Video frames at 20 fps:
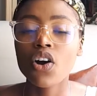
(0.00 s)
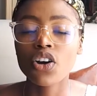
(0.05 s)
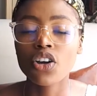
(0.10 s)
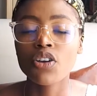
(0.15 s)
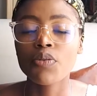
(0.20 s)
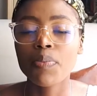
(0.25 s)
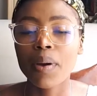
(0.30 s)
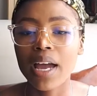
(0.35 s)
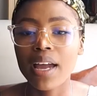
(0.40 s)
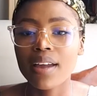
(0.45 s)

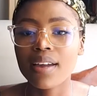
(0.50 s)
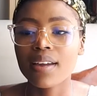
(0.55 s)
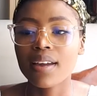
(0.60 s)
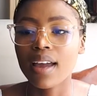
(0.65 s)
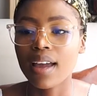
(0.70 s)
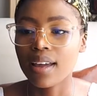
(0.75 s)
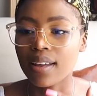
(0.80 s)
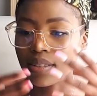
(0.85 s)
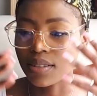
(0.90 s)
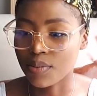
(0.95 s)
occupying
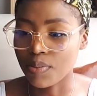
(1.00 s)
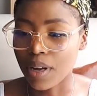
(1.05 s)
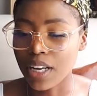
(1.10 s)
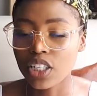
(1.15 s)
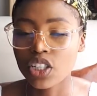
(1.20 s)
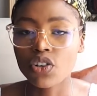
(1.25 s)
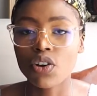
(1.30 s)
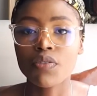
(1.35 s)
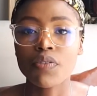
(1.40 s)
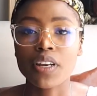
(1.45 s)
as
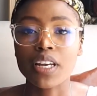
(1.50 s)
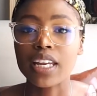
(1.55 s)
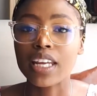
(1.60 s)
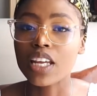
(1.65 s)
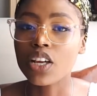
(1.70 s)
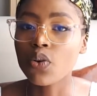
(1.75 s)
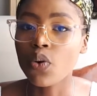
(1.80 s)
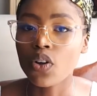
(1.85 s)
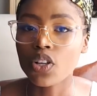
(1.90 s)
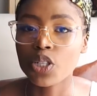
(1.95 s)
much of an
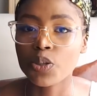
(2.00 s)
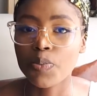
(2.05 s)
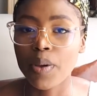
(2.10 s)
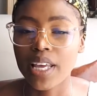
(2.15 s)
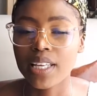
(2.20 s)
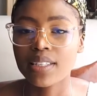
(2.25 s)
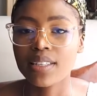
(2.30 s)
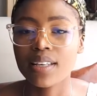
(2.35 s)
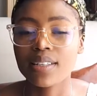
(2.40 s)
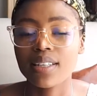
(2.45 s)
equal
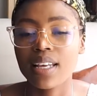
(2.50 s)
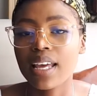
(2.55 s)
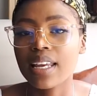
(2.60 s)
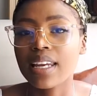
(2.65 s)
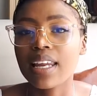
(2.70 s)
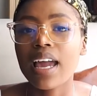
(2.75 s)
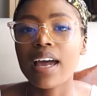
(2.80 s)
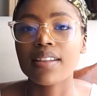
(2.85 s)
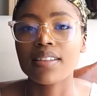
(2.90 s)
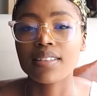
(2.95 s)
space as any
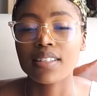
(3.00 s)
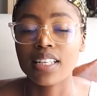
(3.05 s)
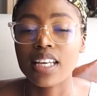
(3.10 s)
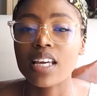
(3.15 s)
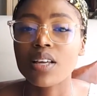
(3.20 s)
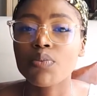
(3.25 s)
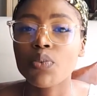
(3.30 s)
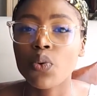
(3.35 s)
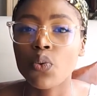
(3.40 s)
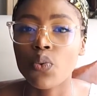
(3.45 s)
other
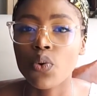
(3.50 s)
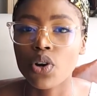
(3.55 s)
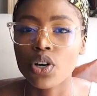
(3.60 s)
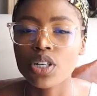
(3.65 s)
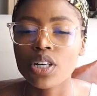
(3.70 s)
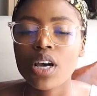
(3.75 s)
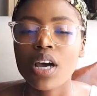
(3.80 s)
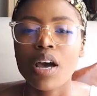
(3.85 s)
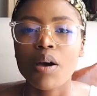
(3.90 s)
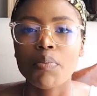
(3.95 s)
table would,